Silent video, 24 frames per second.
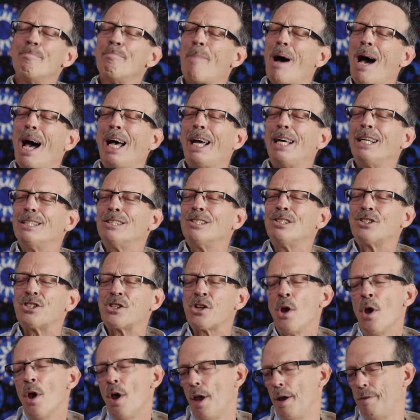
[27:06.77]
miles
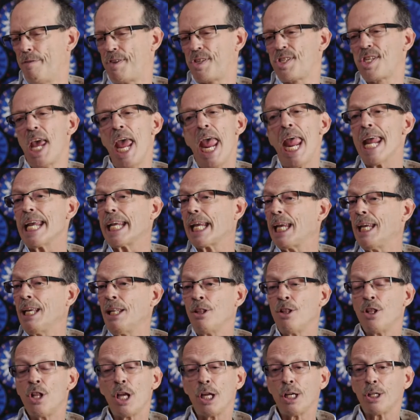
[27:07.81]
have
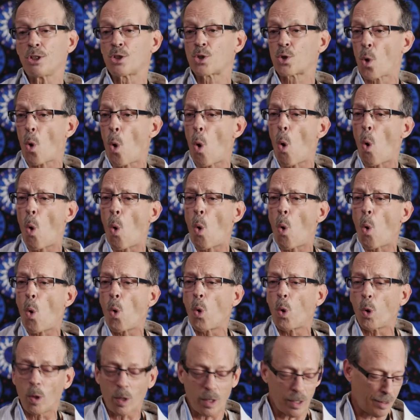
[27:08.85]
taken their
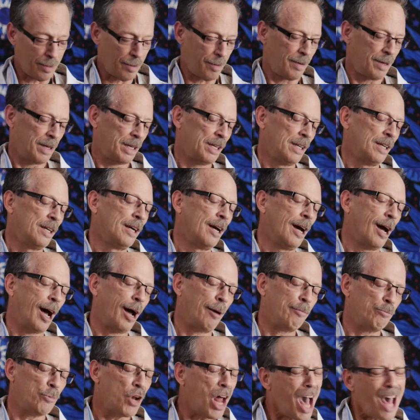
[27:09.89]
toll. I'm